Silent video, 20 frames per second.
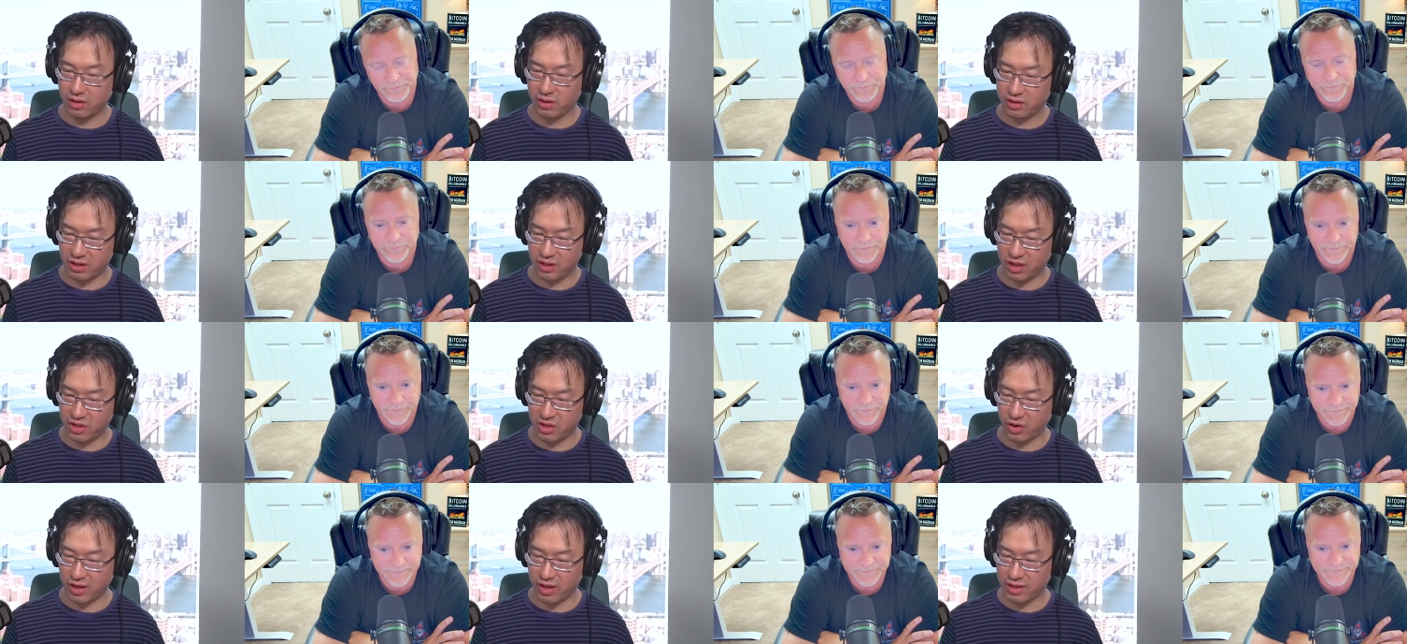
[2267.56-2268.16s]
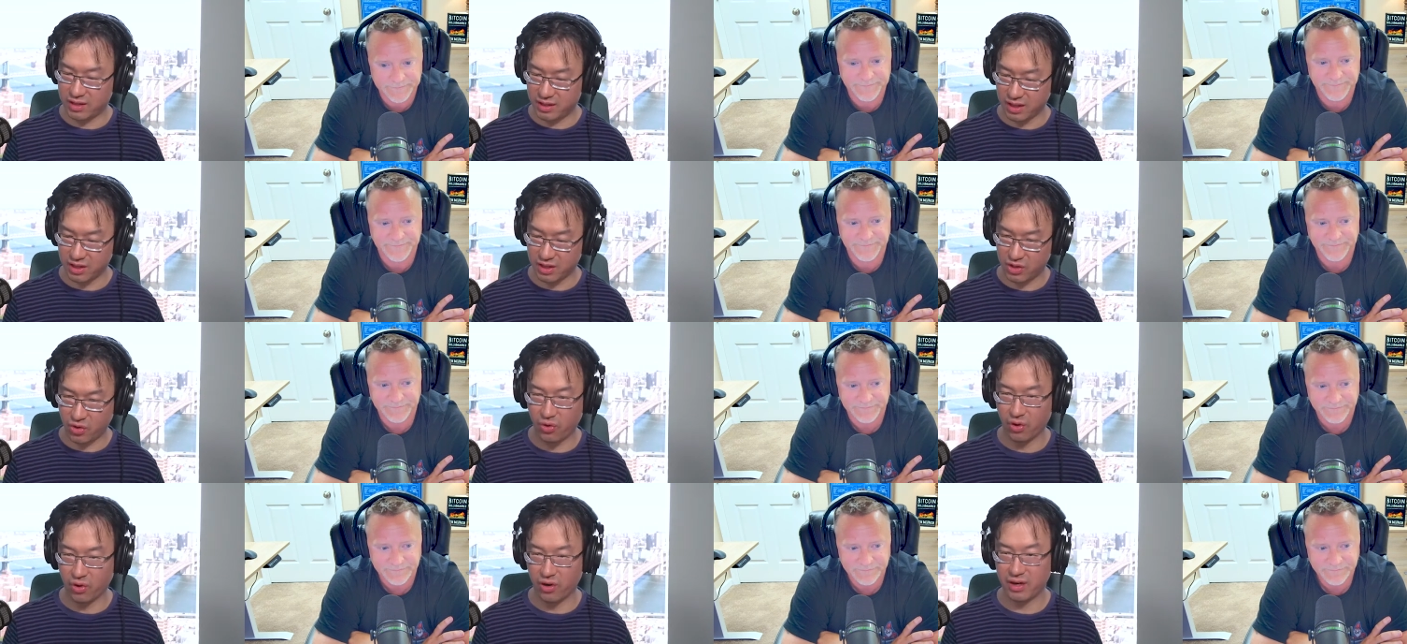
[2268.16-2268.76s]
Speaker 1: centralized
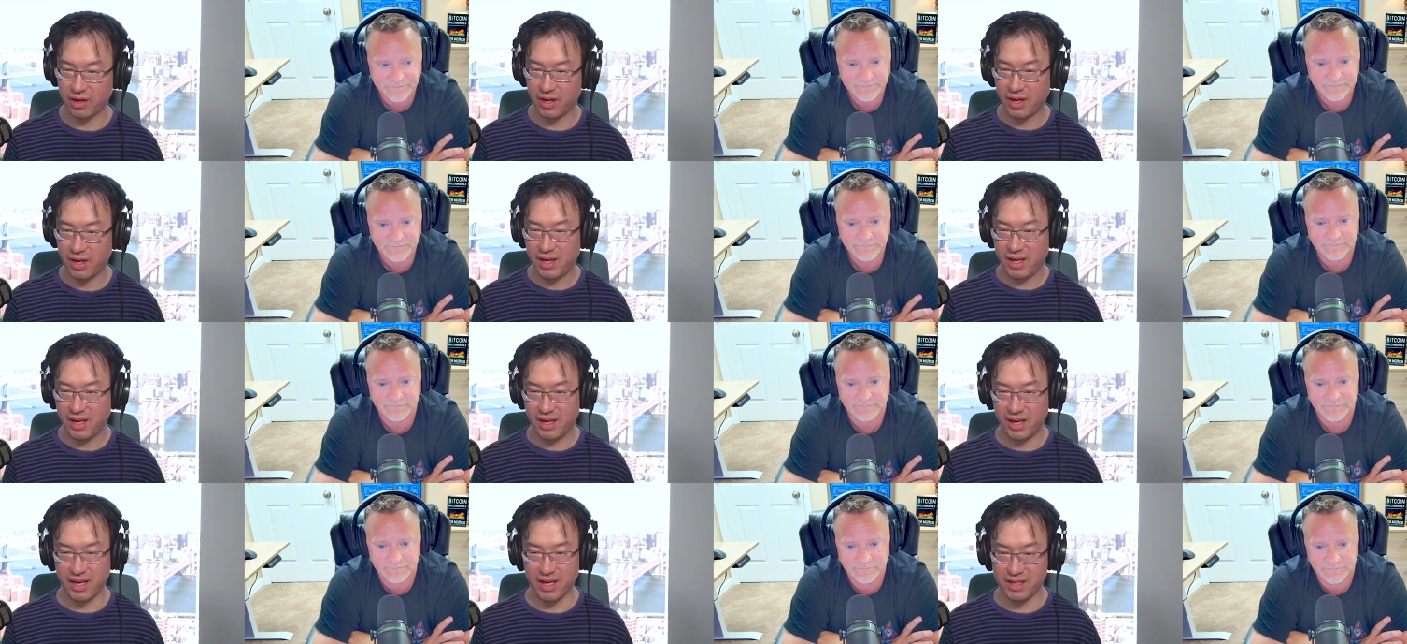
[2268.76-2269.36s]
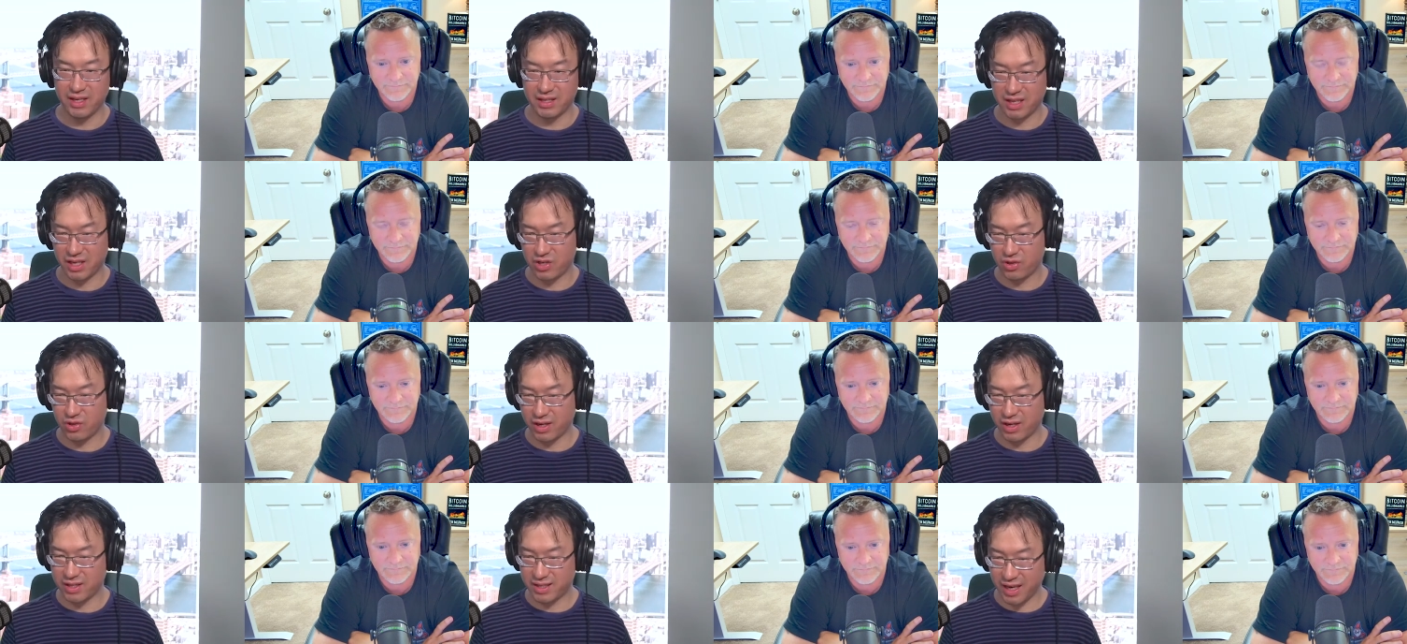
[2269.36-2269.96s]
Discord, and
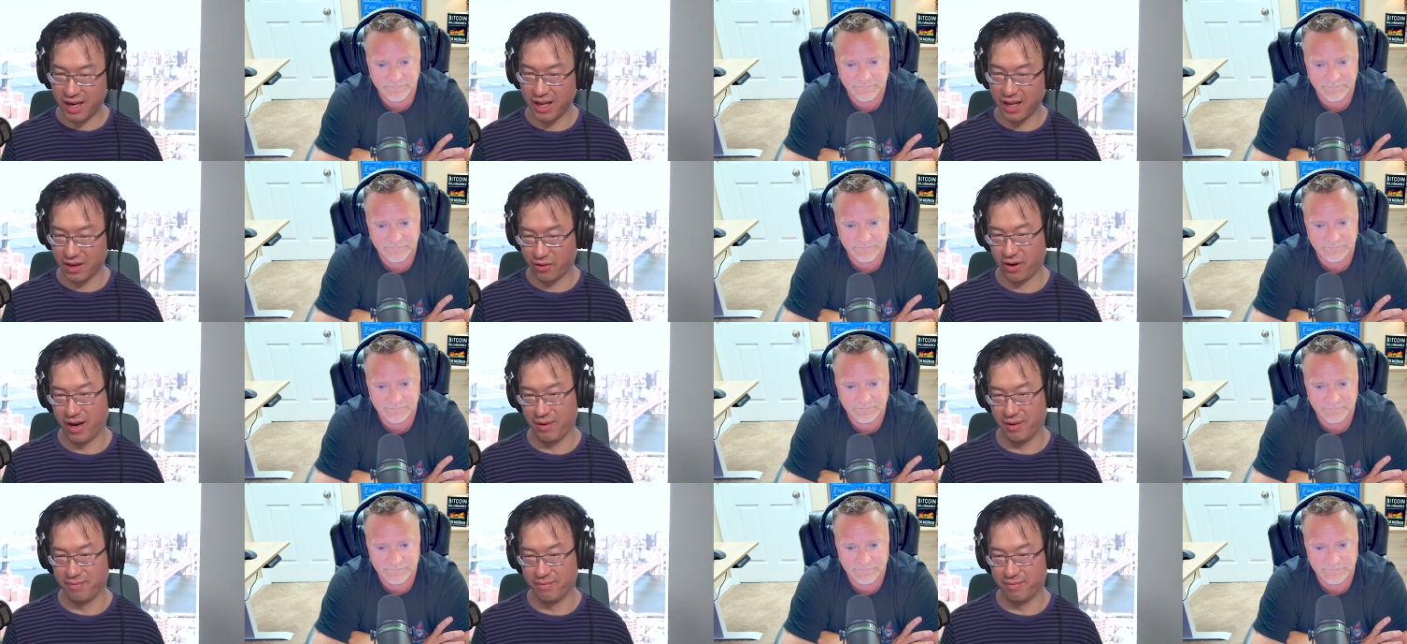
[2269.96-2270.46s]
centralized Telegram,